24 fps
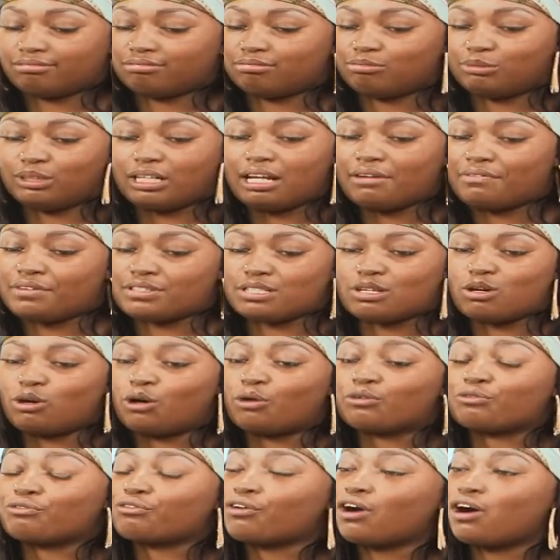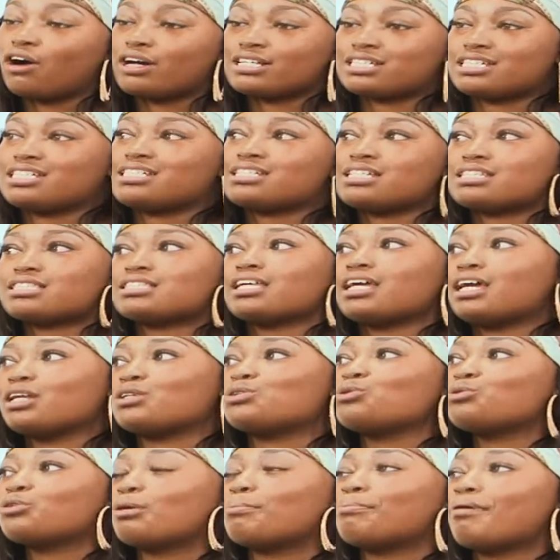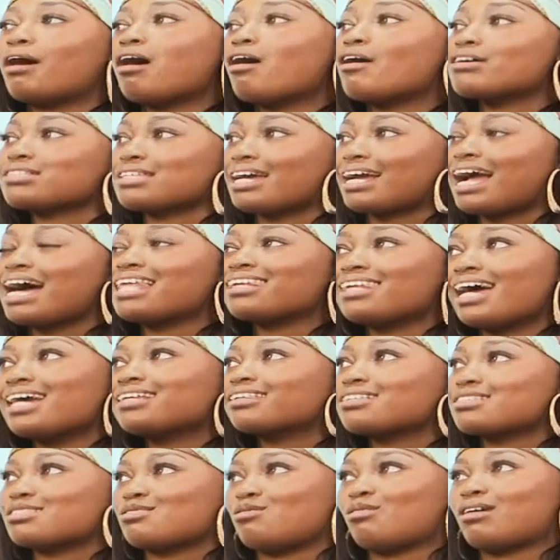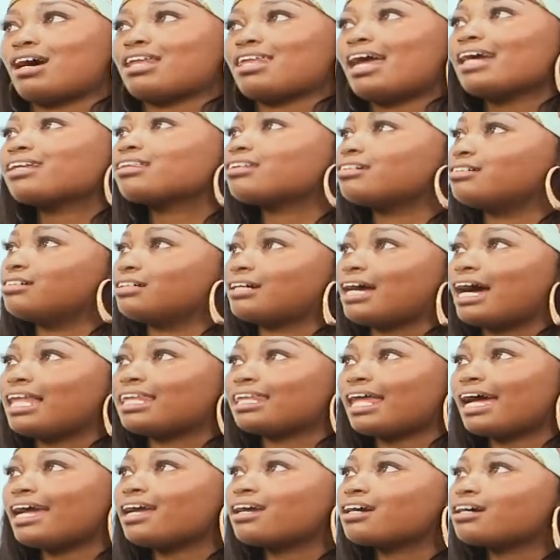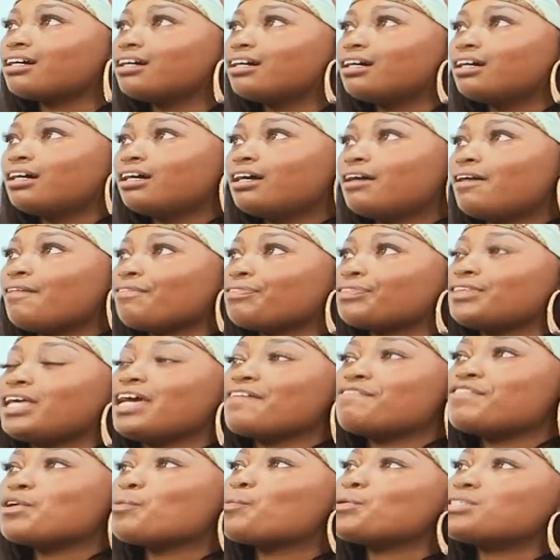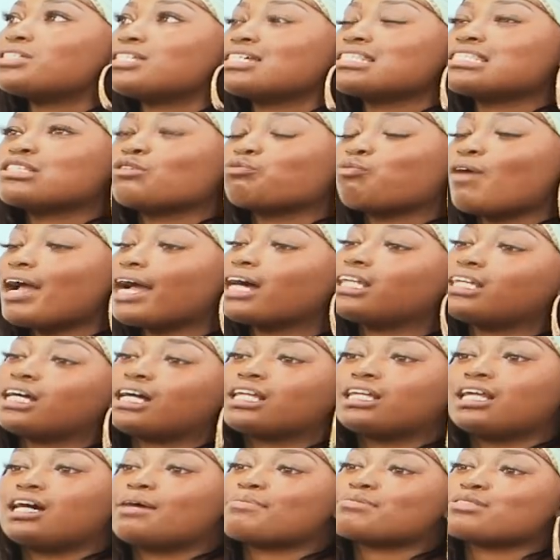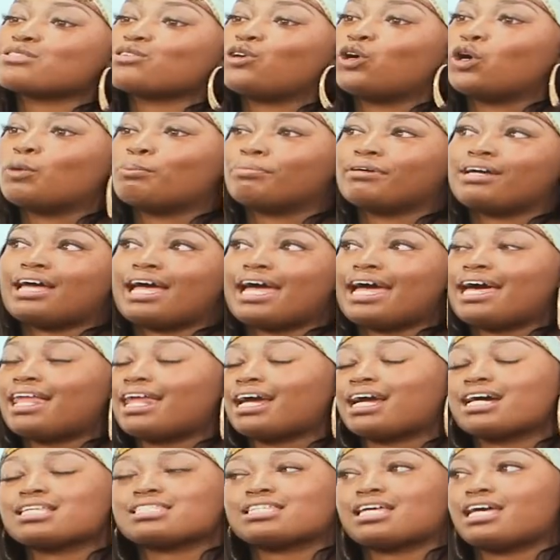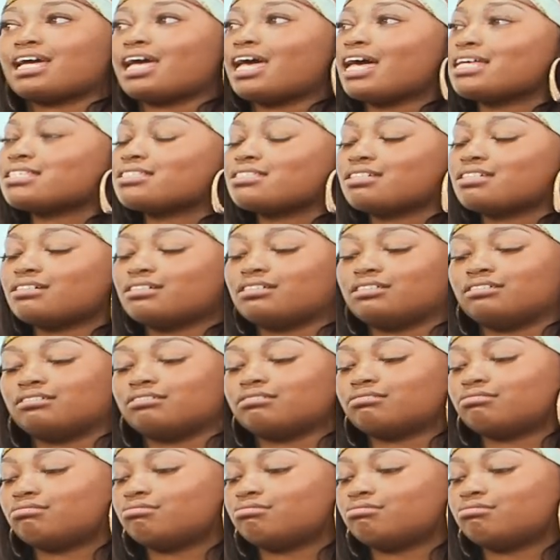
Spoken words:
whatever it's called, fraud. She just didn't do the bars. Like, I like the song, I like the hook, I like if it was just a regular club song. But like I said, as a,